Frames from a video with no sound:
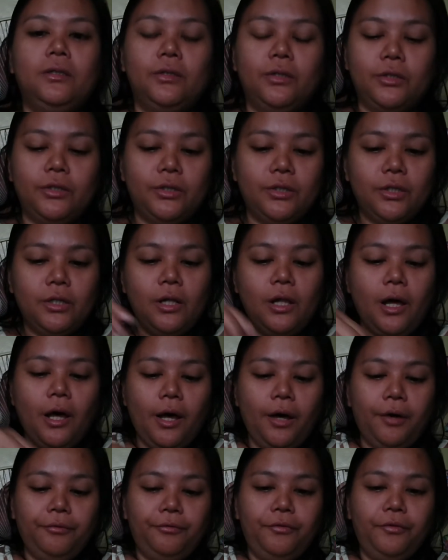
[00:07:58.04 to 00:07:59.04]
So I still
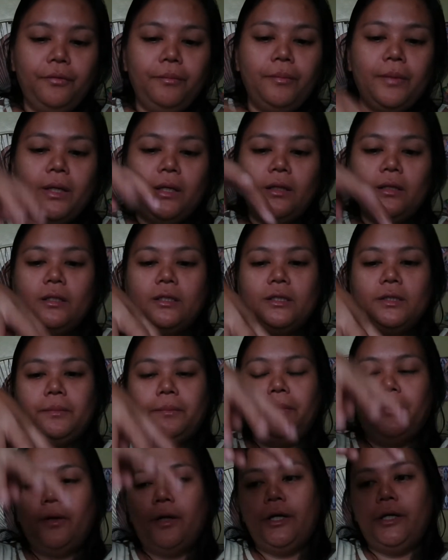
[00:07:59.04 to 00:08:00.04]
have to make this
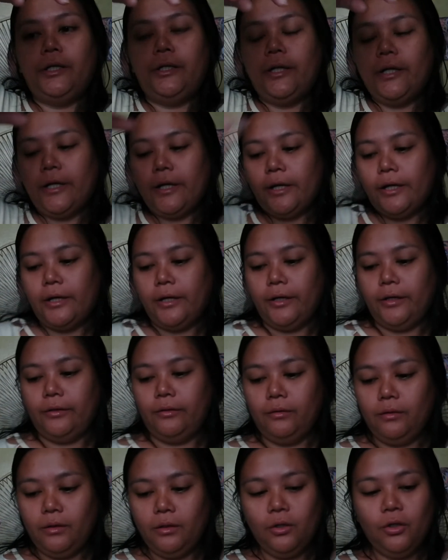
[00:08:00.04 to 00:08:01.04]
part
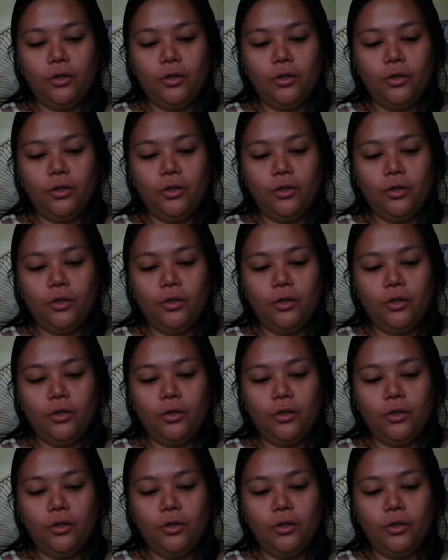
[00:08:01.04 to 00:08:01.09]
and